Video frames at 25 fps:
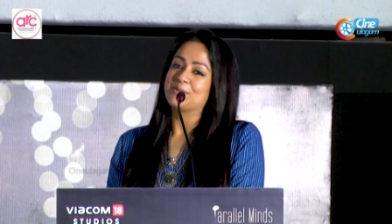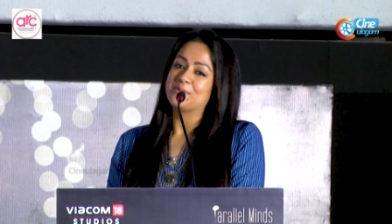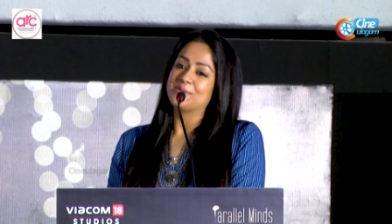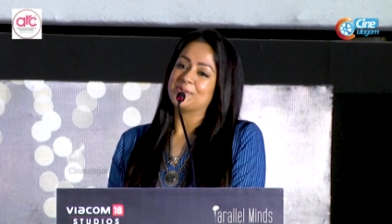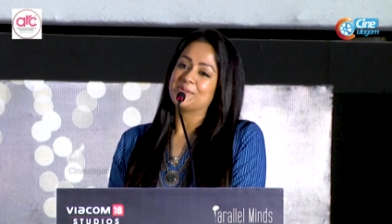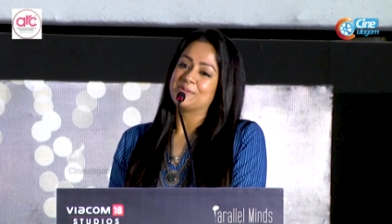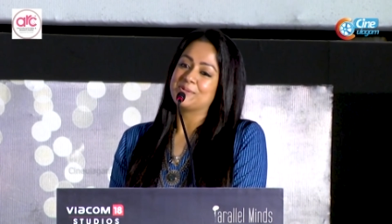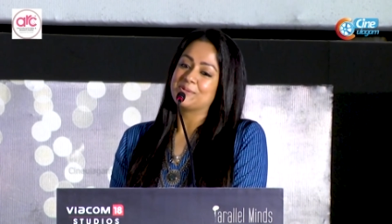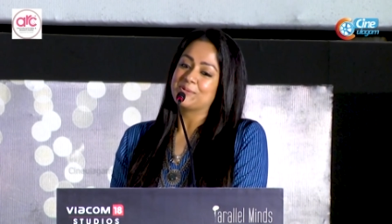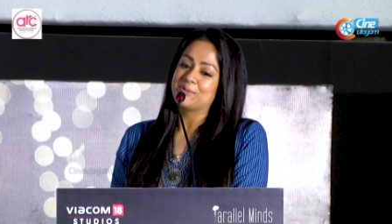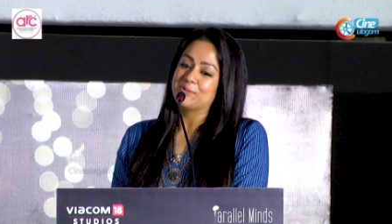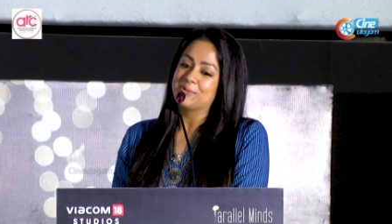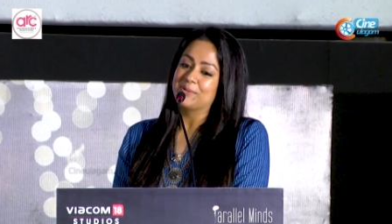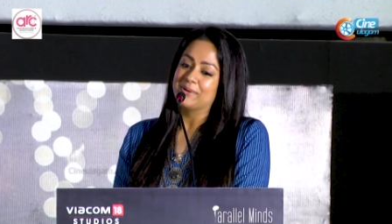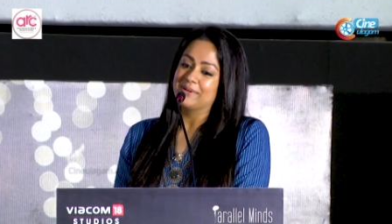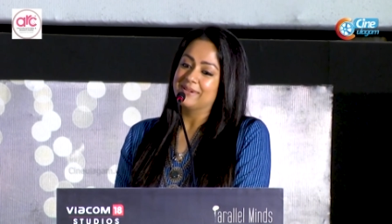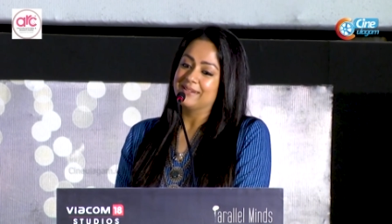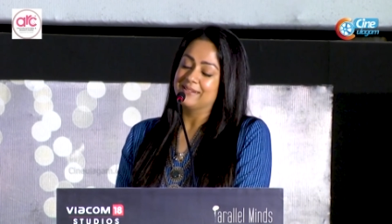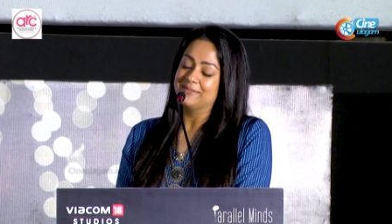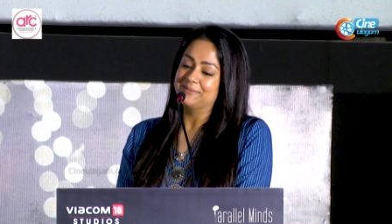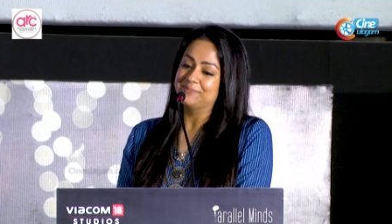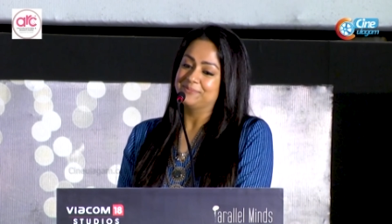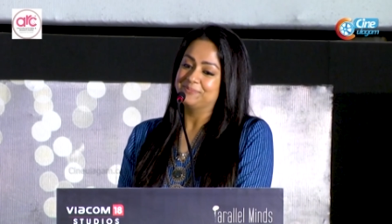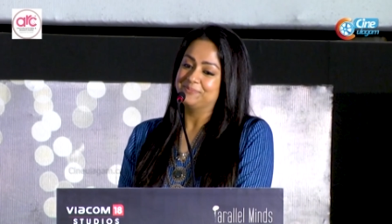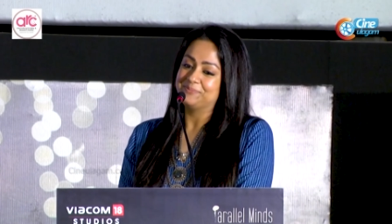So,
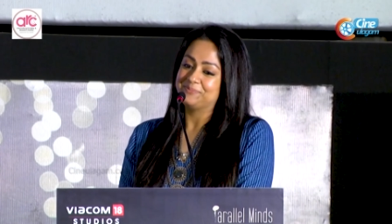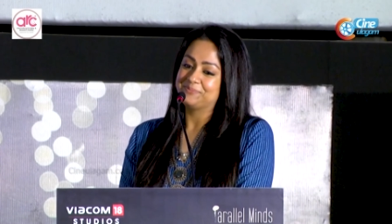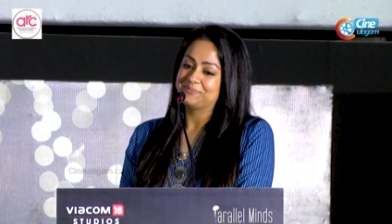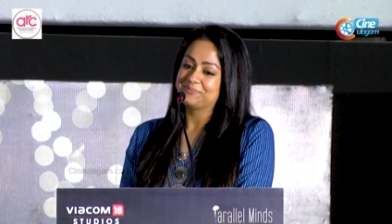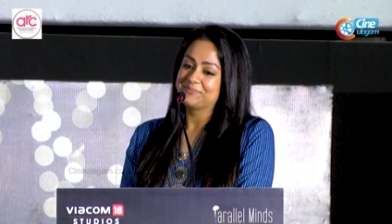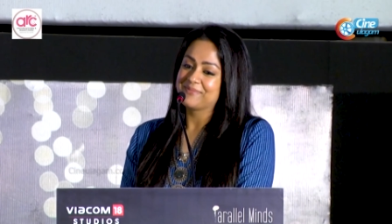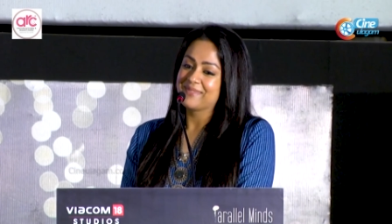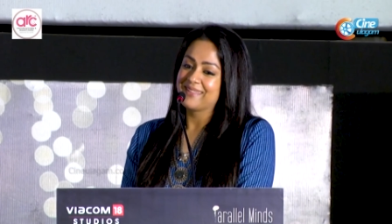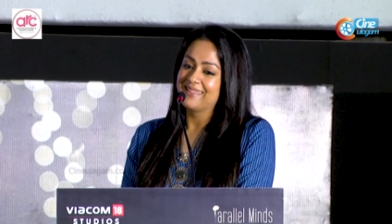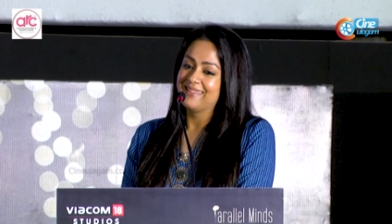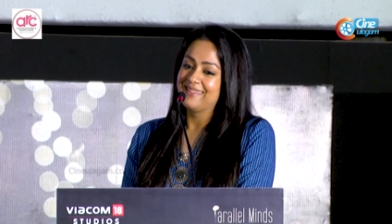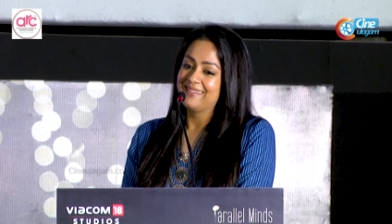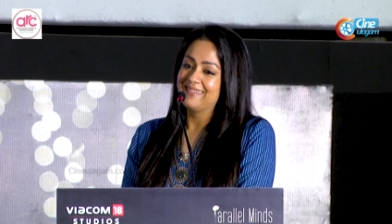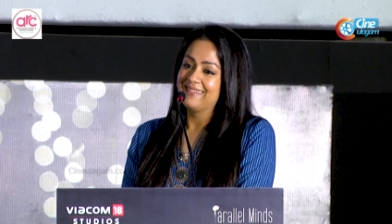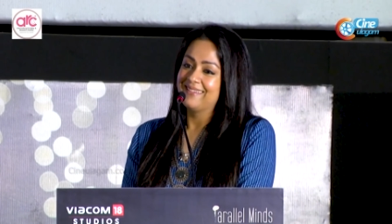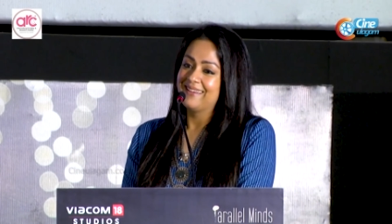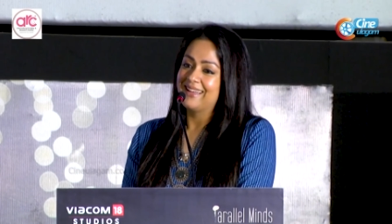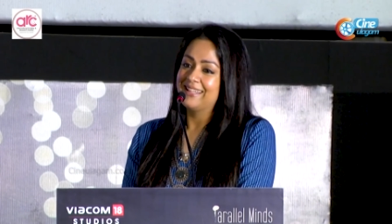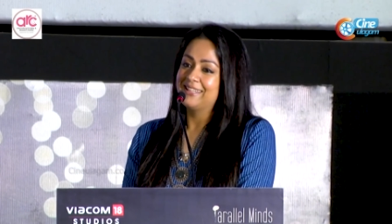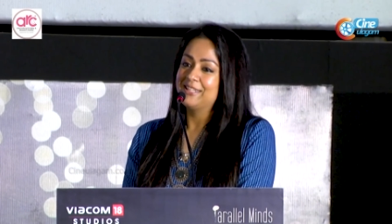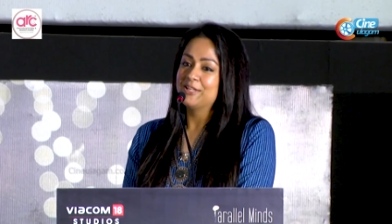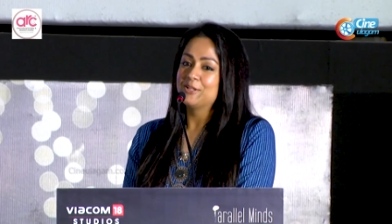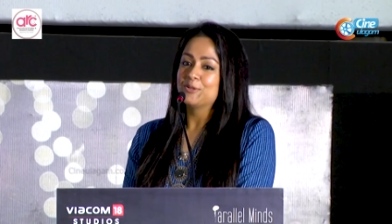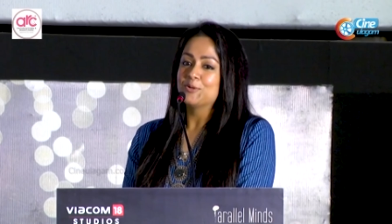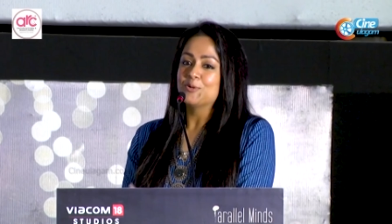um, I
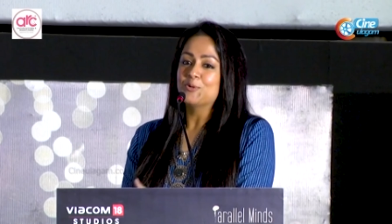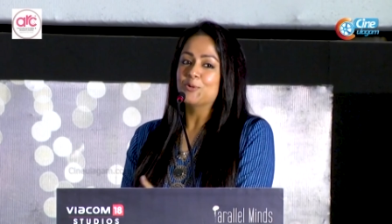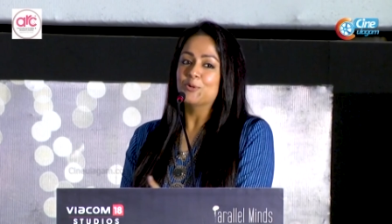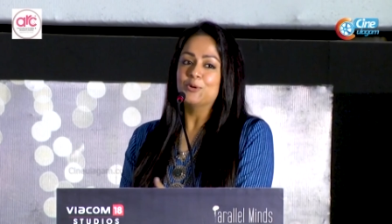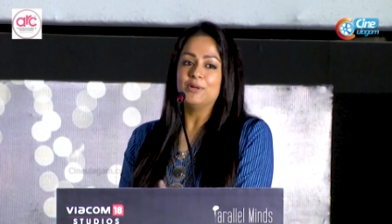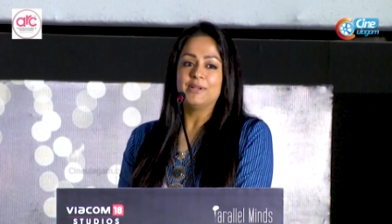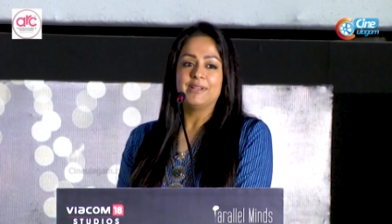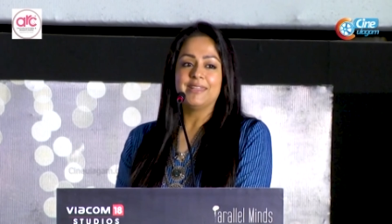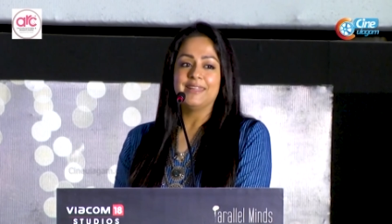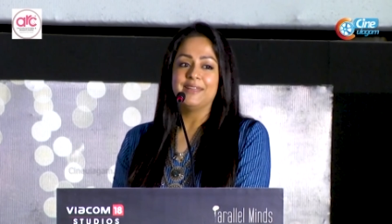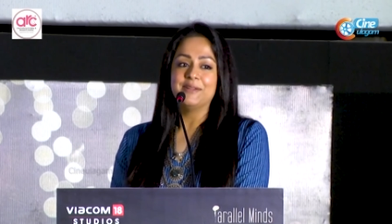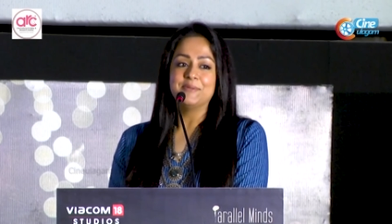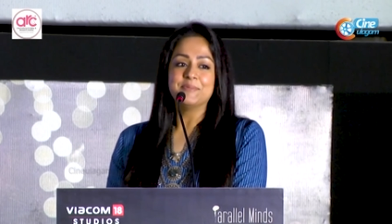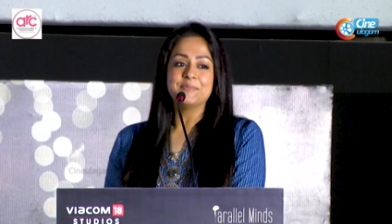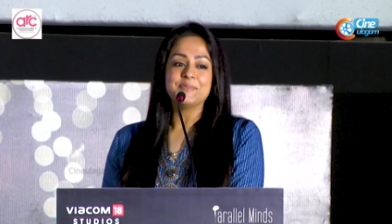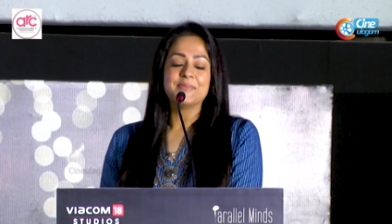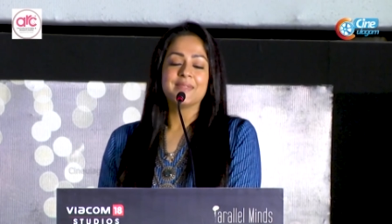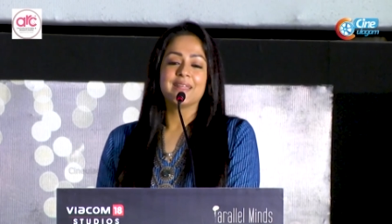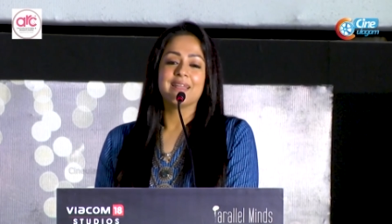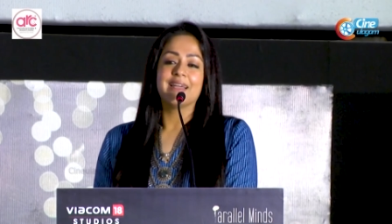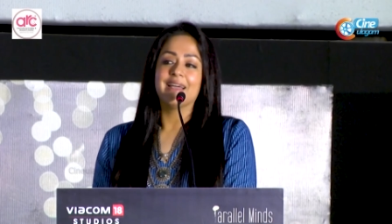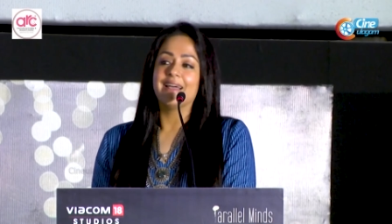think the whole team,